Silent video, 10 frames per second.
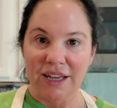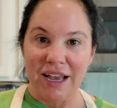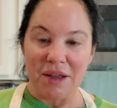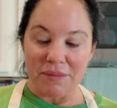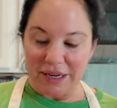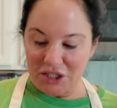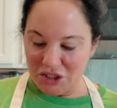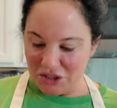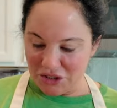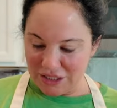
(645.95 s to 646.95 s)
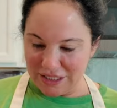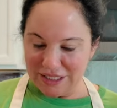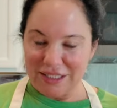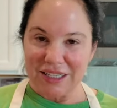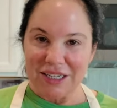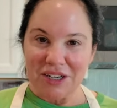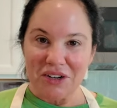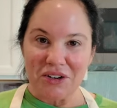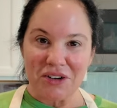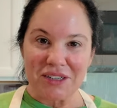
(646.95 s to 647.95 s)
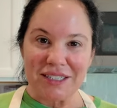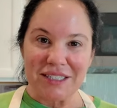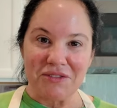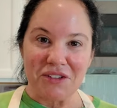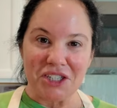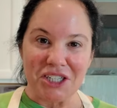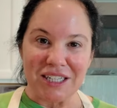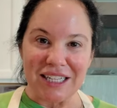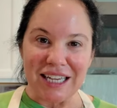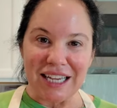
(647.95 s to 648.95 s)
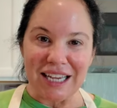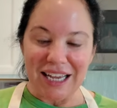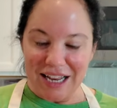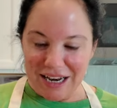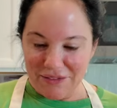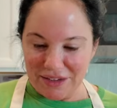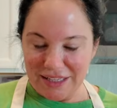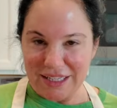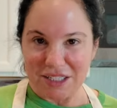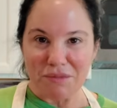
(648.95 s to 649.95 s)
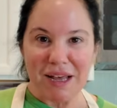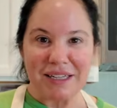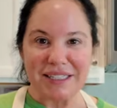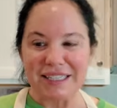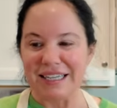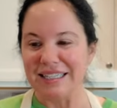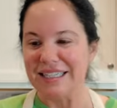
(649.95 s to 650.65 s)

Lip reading: and make sure it's cooked sufficiently and everything's melted